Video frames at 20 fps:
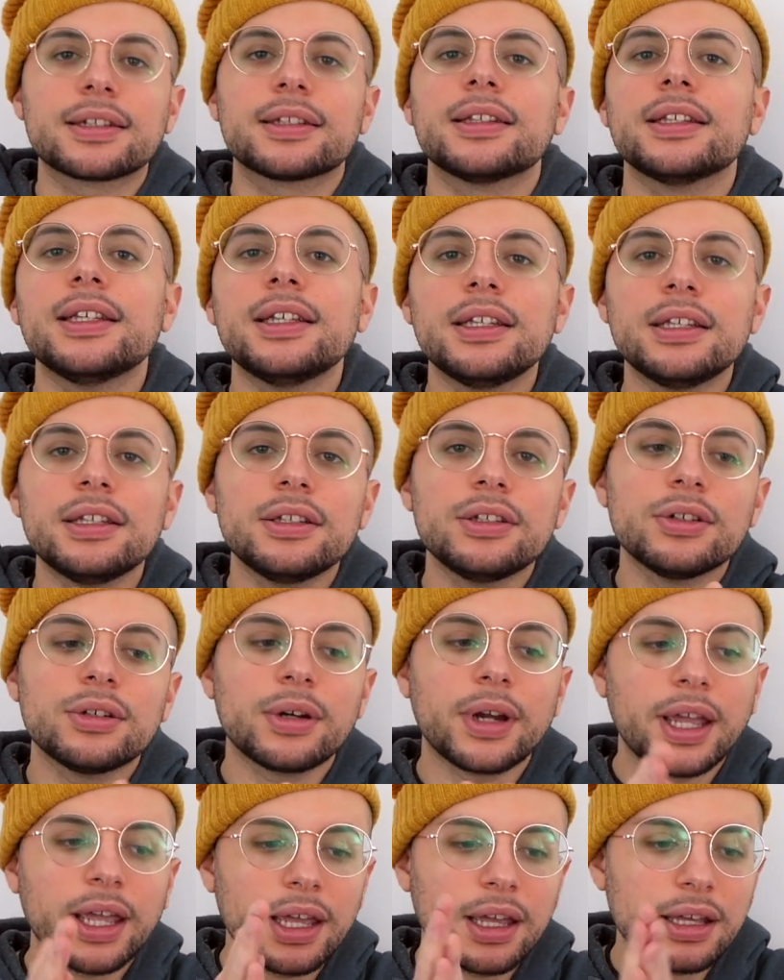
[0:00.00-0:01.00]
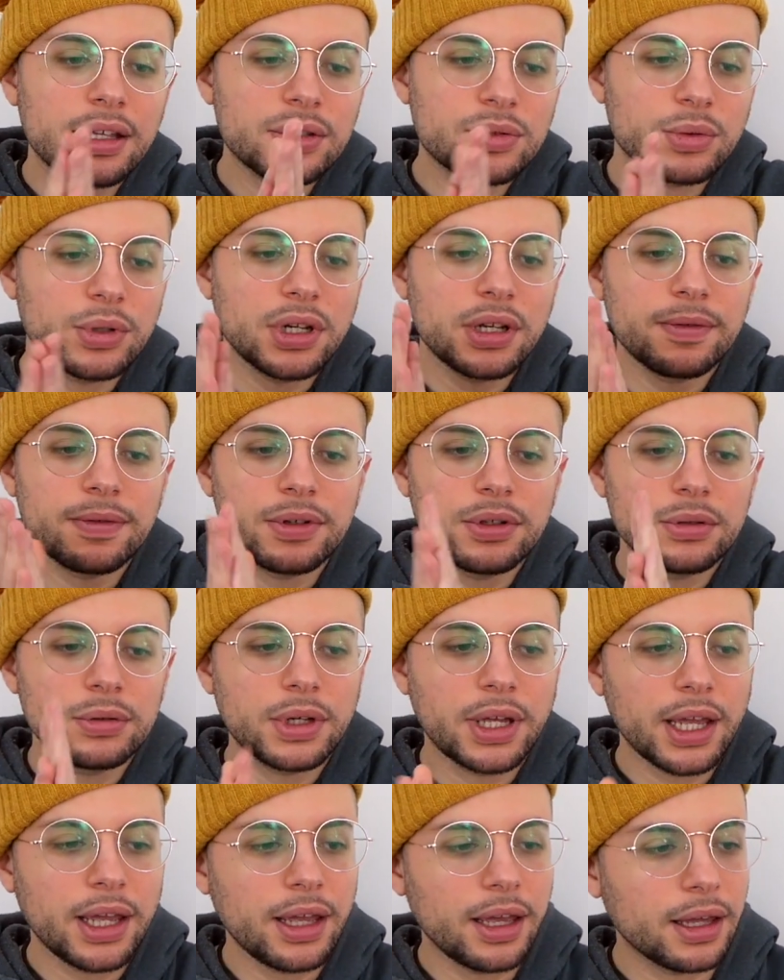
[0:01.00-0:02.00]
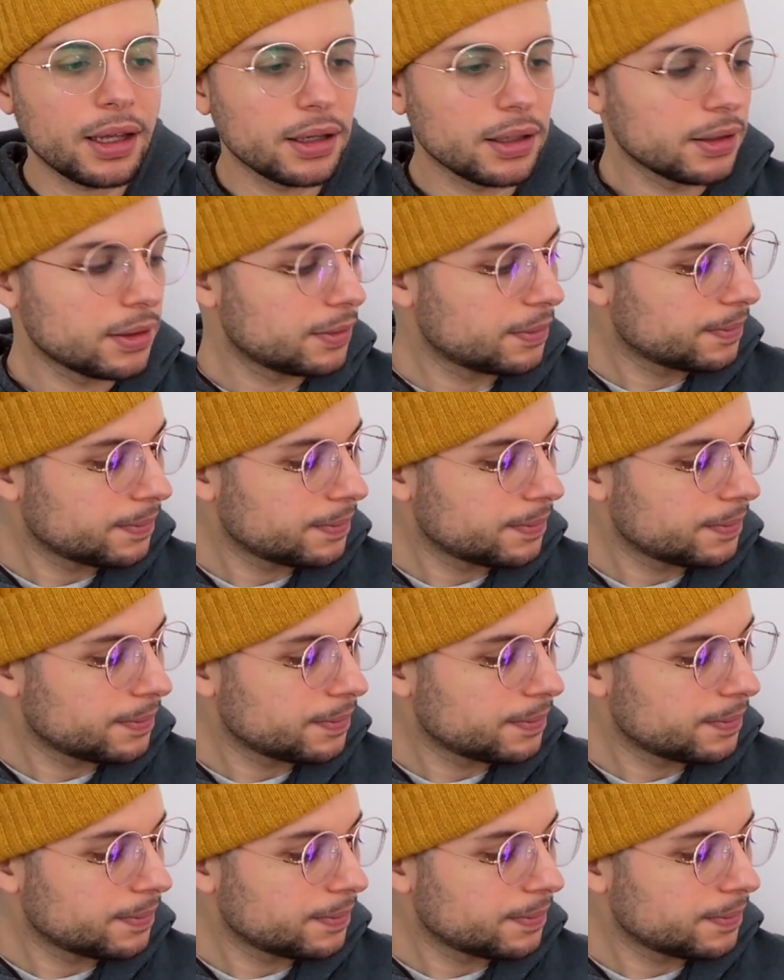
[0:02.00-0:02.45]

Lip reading: clean your hands whenever you can.